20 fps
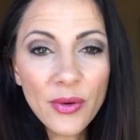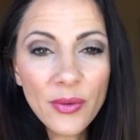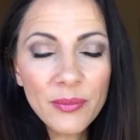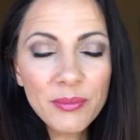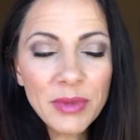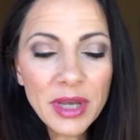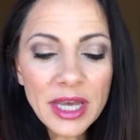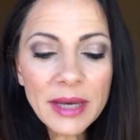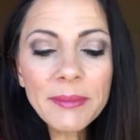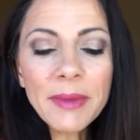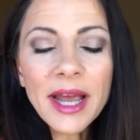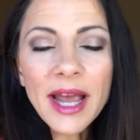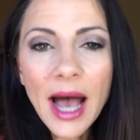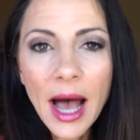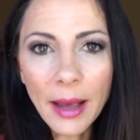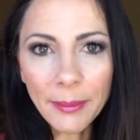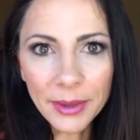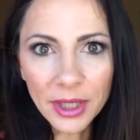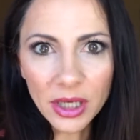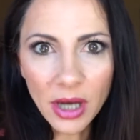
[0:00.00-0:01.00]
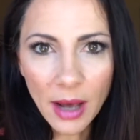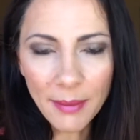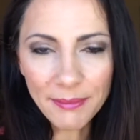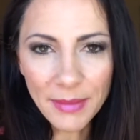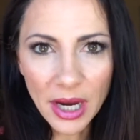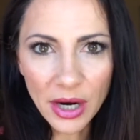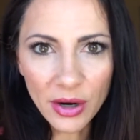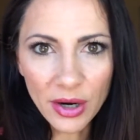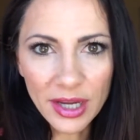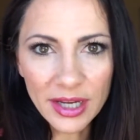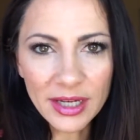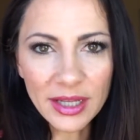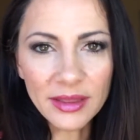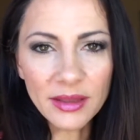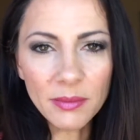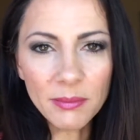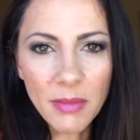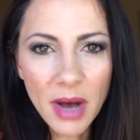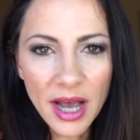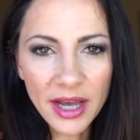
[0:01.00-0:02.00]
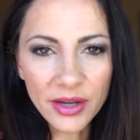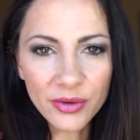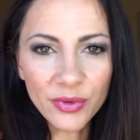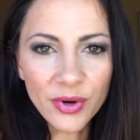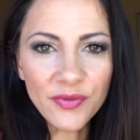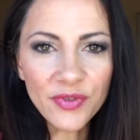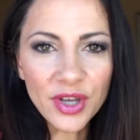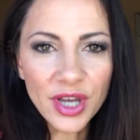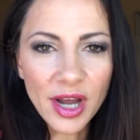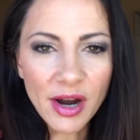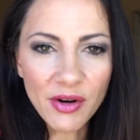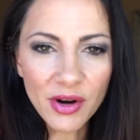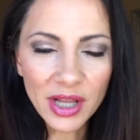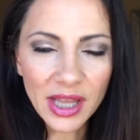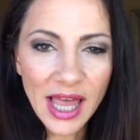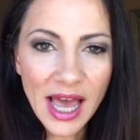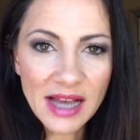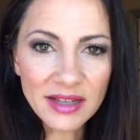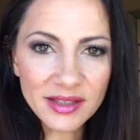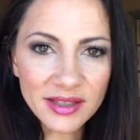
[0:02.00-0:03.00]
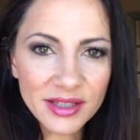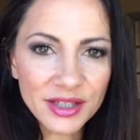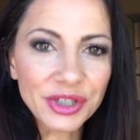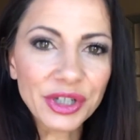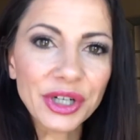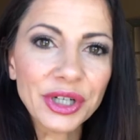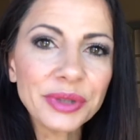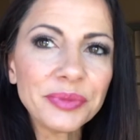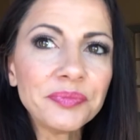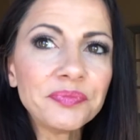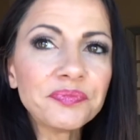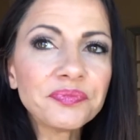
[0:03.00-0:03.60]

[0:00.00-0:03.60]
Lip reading: Me and my hubby got married in the Mayan Riviera last year,